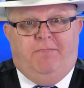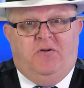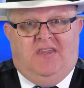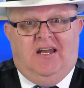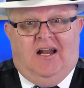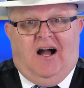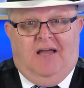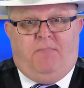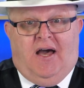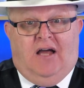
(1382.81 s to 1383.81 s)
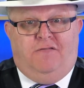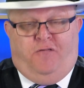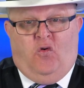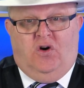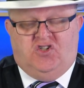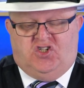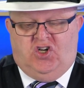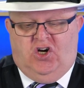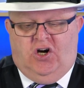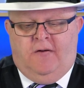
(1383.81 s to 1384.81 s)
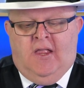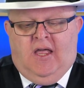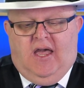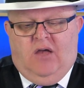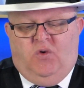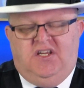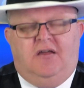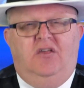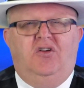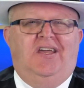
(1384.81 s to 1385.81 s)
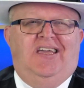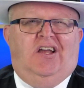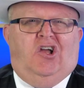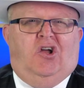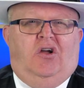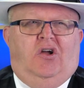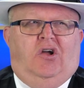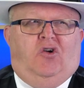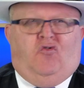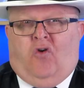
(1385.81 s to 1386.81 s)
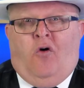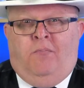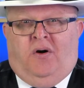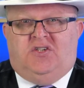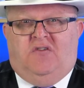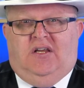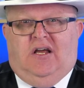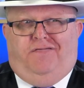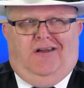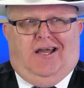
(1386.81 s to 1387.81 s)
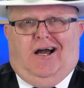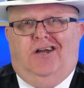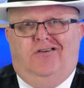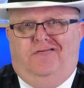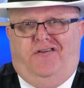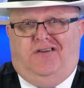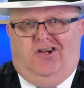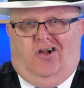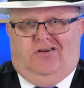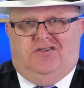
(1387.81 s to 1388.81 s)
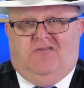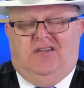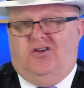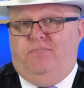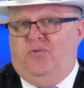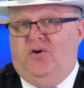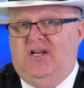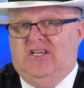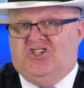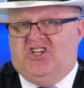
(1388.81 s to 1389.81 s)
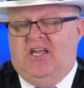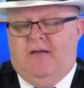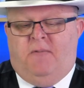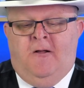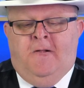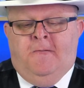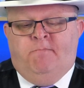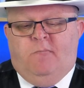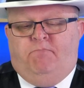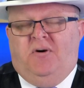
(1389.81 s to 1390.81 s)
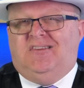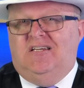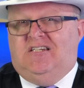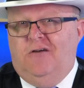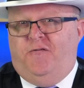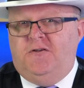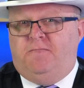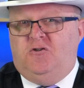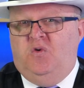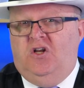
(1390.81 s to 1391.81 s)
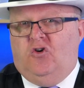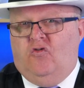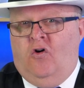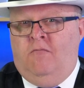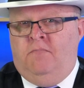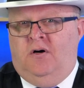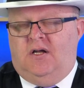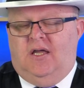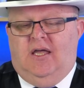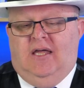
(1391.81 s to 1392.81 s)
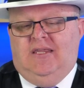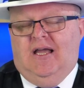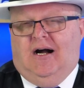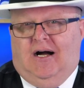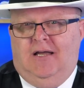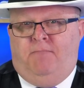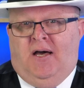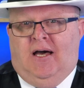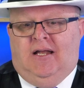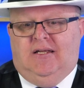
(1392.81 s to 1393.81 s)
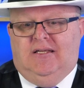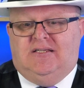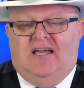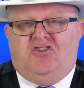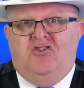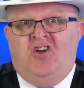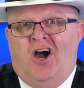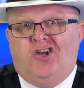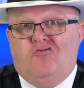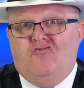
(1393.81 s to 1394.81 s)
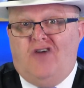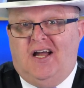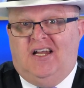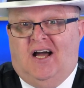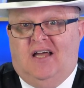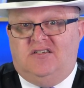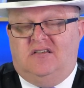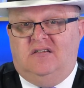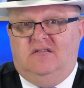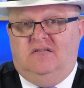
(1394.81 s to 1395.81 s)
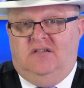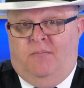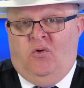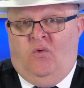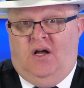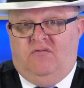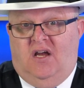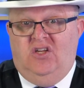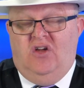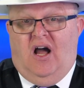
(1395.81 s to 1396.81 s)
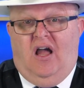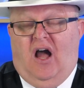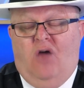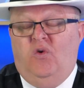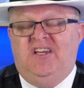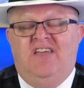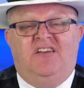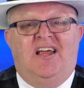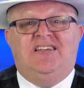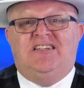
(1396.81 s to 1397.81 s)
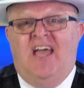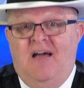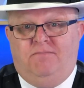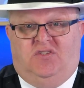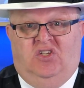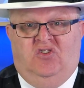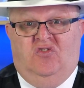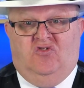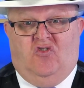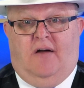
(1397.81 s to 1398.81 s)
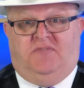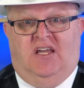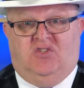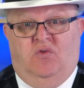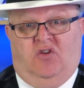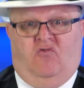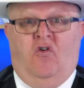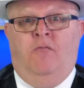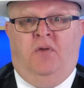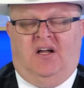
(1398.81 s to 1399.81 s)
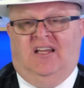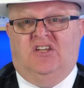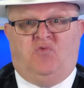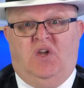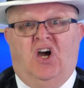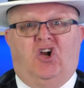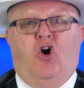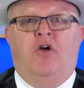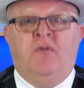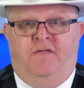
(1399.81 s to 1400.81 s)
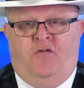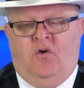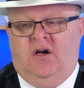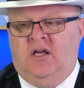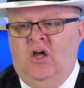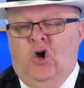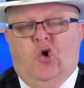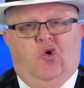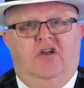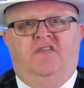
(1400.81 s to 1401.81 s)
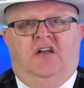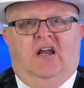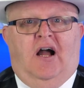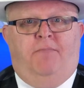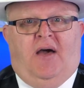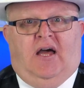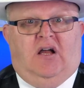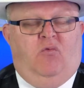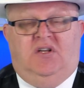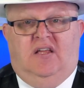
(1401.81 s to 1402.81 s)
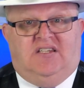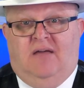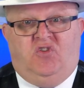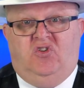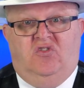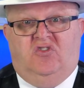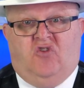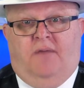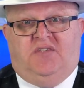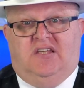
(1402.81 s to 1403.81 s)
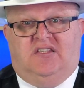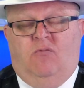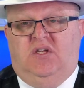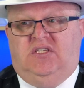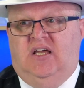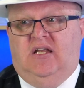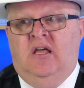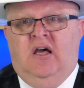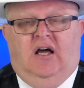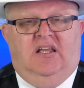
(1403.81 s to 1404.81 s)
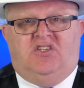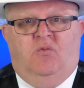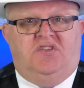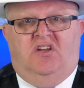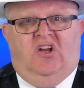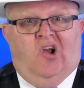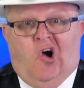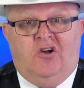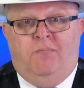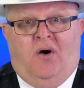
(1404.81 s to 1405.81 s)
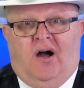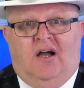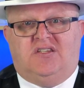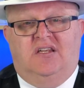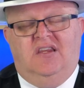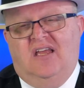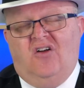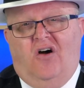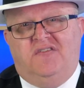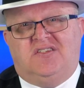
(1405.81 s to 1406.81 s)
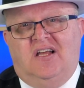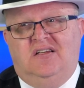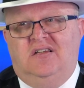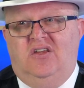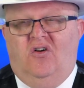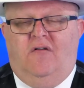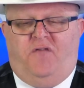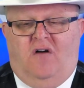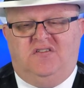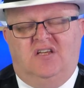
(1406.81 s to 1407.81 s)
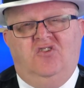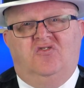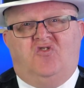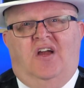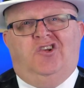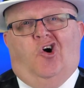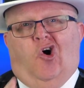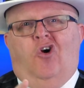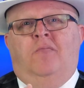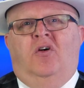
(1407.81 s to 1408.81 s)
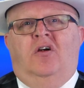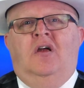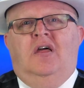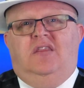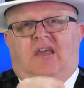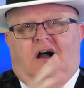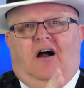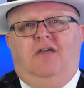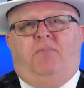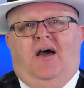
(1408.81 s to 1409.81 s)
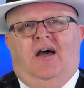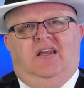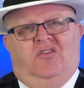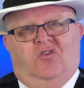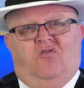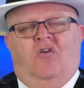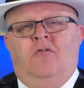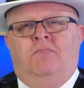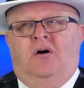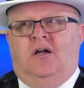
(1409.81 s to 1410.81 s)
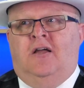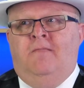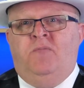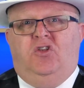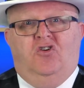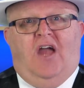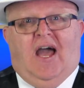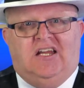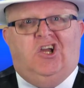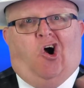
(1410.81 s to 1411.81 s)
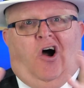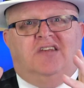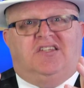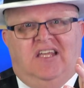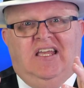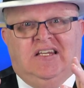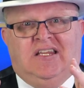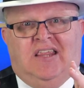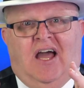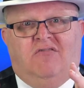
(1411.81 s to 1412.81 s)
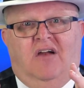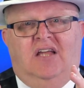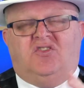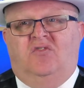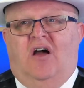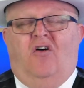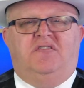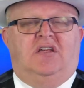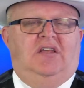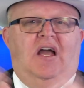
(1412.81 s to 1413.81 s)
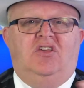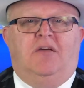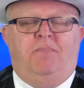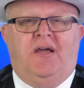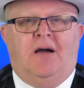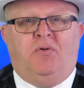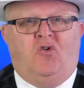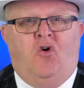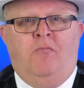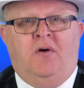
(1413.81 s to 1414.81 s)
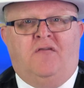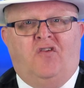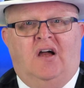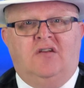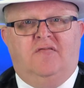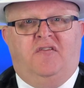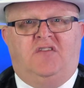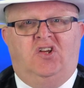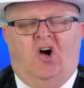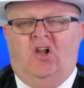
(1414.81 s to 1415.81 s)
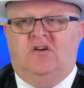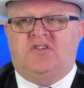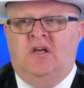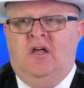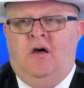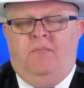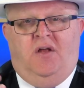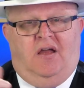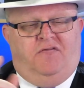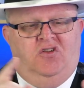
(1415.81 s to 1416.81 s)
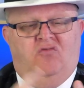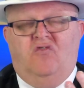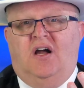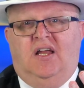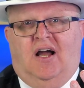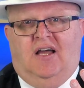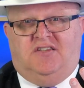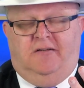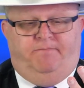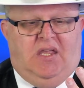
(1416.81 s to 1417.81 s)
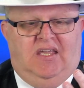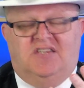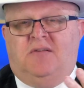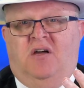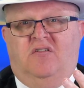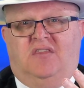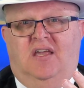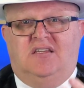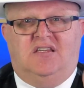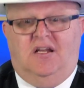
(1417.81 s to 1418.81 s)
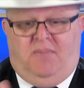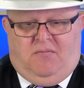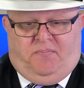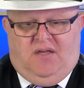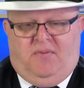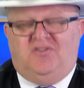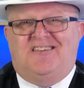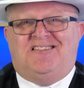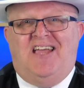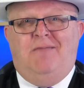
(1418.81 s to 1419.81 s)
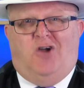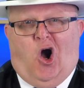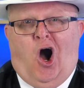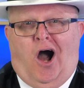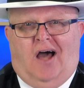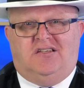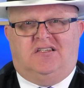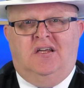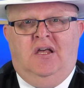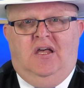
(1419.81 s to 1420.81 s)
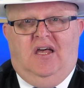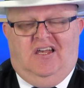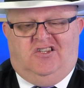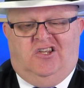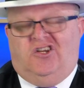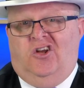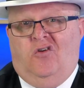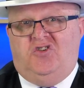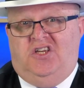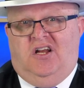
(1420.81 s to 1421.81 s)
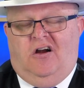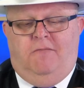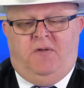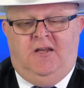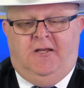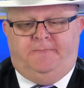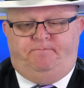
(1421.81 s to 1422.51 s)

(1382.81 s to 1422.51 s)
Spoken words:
than an iPad for sure. And when you can get Chromebooks right now for like $150, right? They're pretty cheap. But the difference between a Chromebook and the iPad is that they're not ruggedized. Number one, right? I wouldn't even attempt to do the drop test with a Chromebook unless we got armor for it, or even an iPad. I wouldn't attempt to do the drop test that we did unless it was in an OtterBox. And then all of a sudden, you know, if all of a sudden you're trying to armor the iPad and the Chromebook, you're adding costs into that, right? So now all of a sudden, yeah, you can pick up a Chromebook for $150, but after you ruggedize it and get some other things, it's going to be about the same cost as the Tanoshi, in our opinion.